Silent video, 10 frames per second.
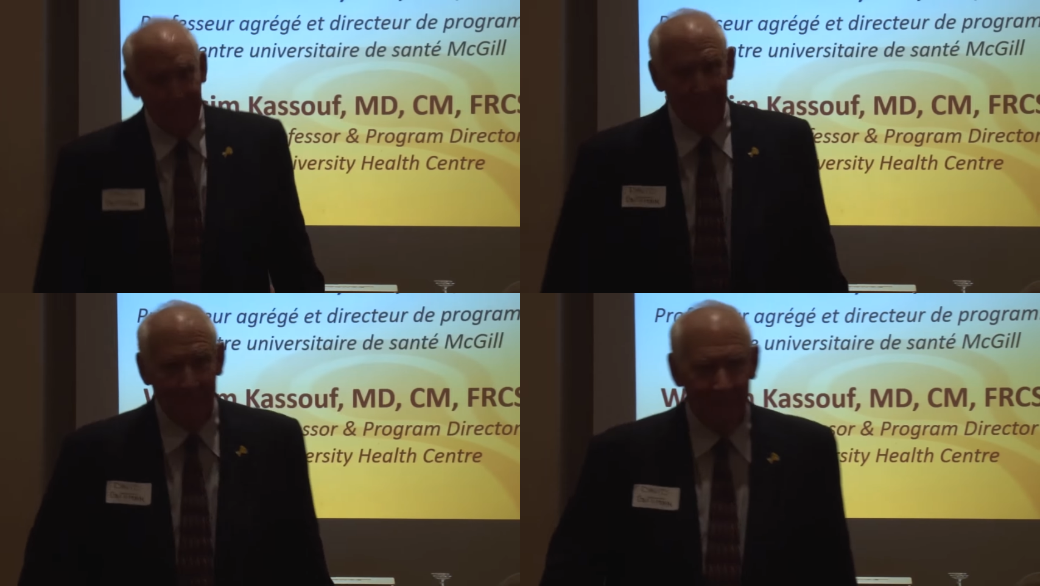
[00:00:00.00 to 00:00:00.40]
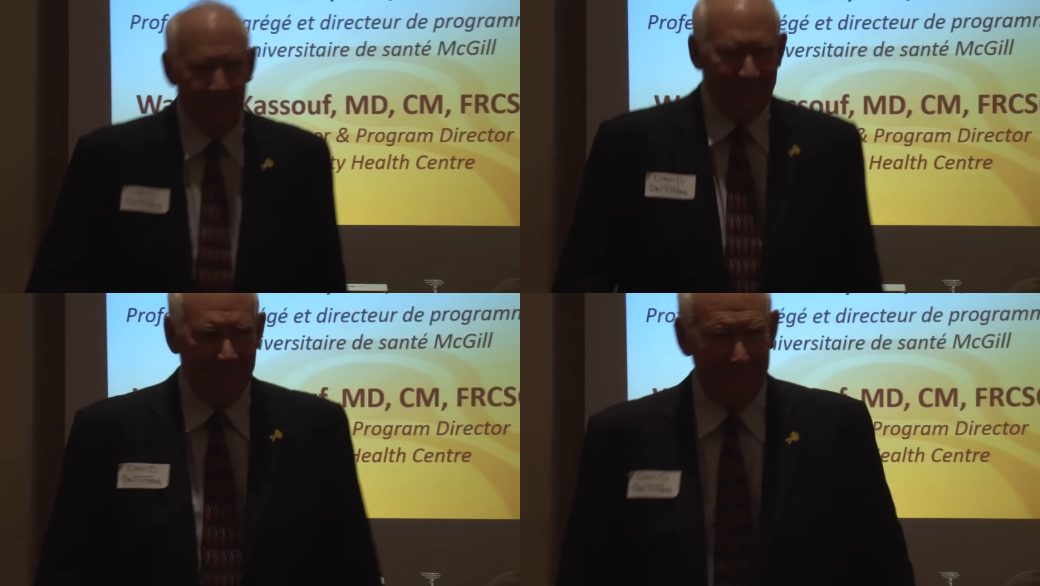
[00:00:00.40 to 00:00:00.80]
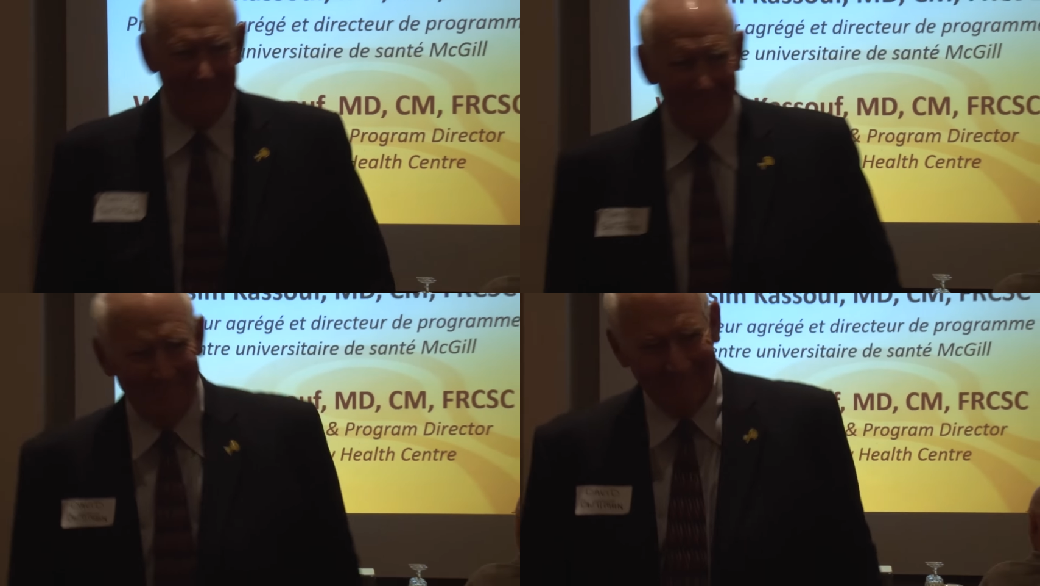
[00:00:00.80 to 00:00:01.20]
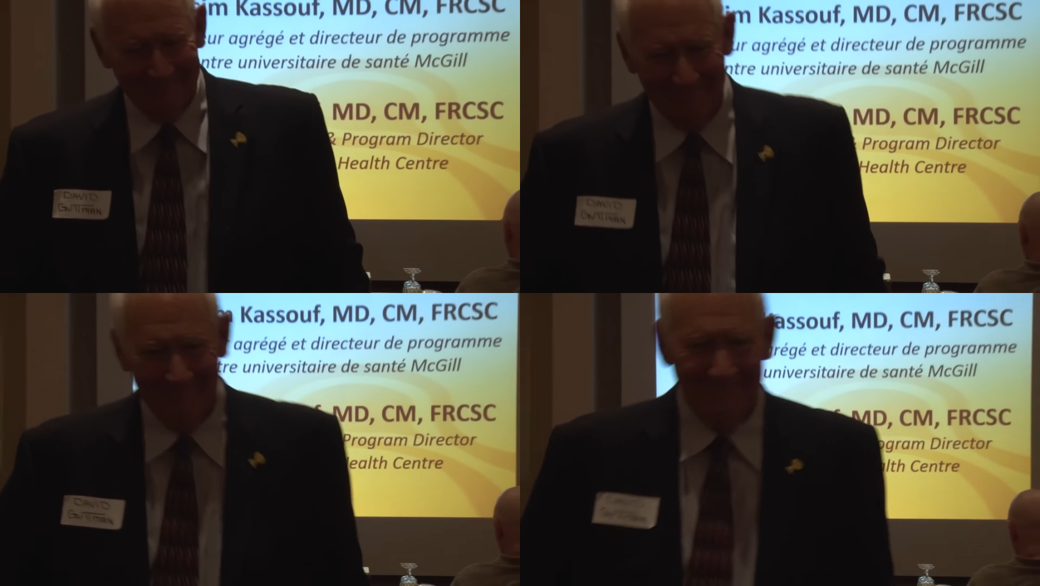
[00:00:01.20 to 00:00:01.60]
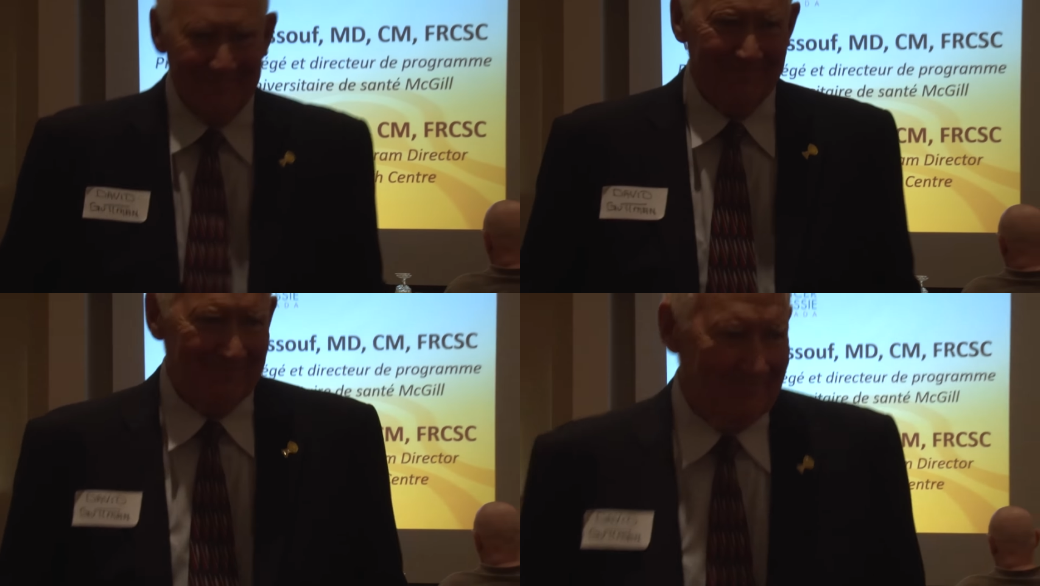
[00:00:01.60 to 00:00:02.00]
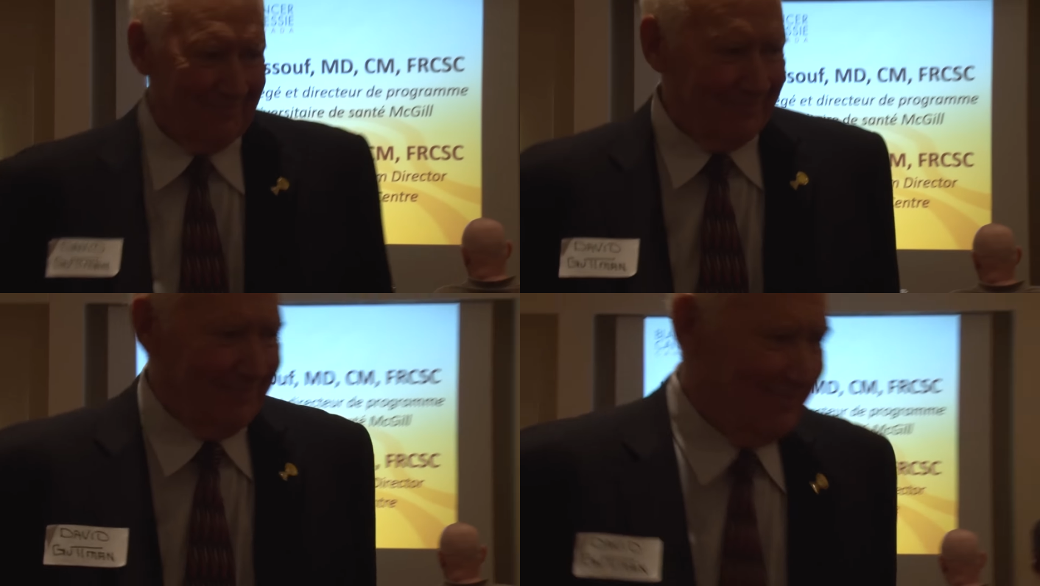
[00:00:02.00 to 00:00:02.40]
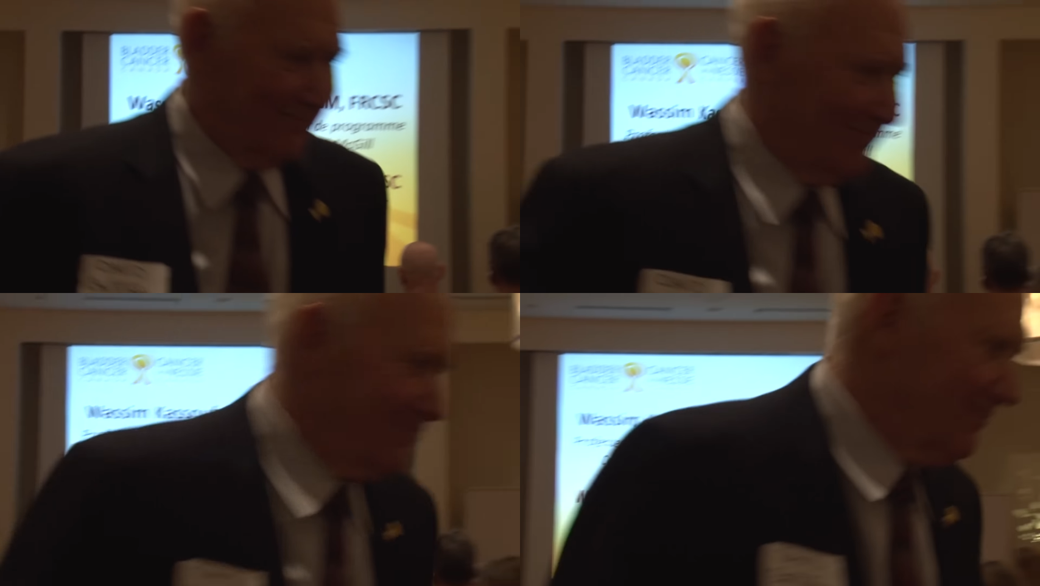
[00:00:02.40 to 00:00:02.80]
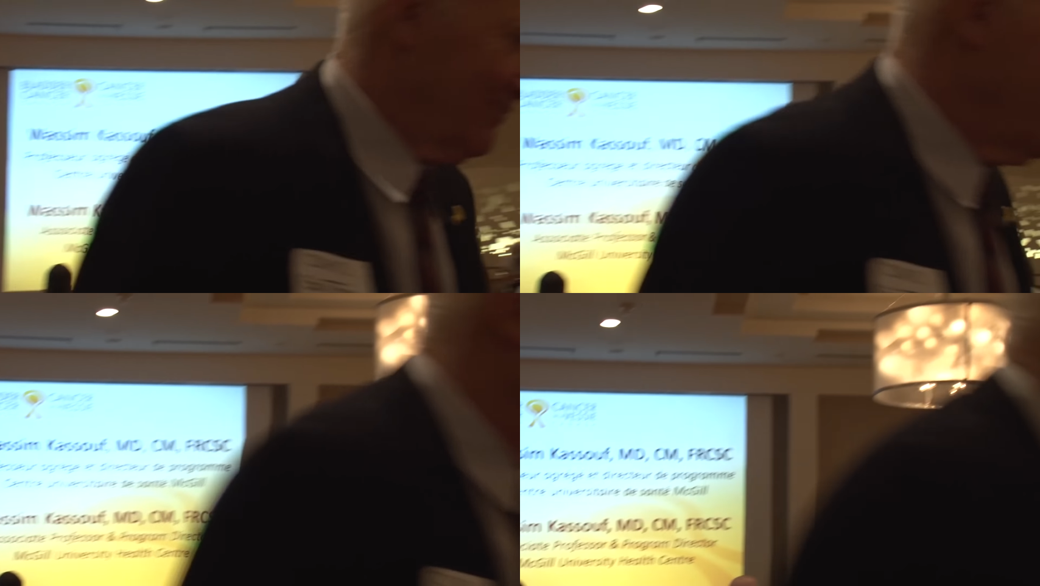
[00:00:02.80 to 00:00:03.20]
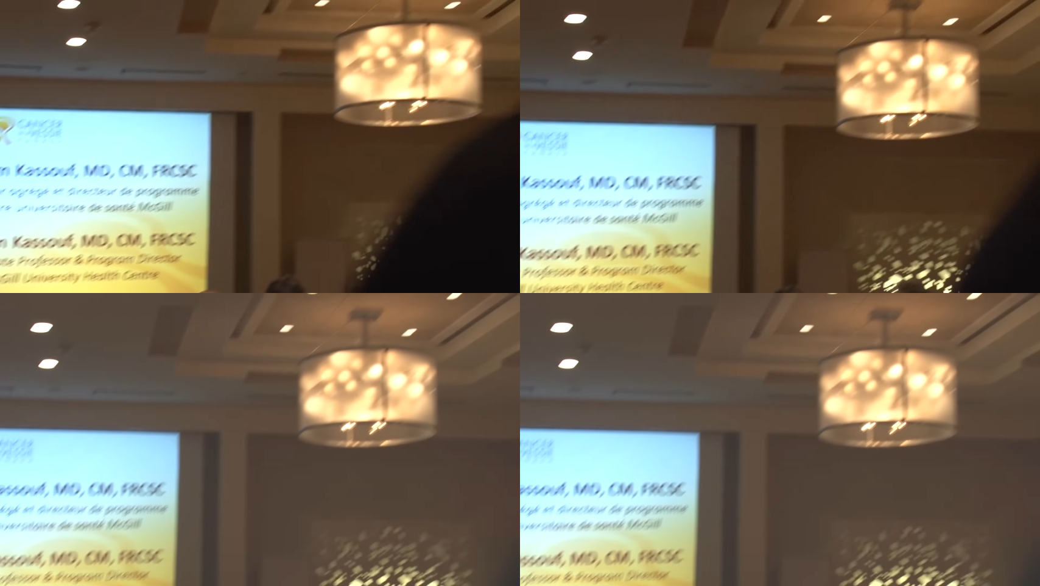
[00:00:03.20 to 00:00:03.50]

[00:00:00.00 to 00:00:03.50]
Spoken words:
(no speaker visible)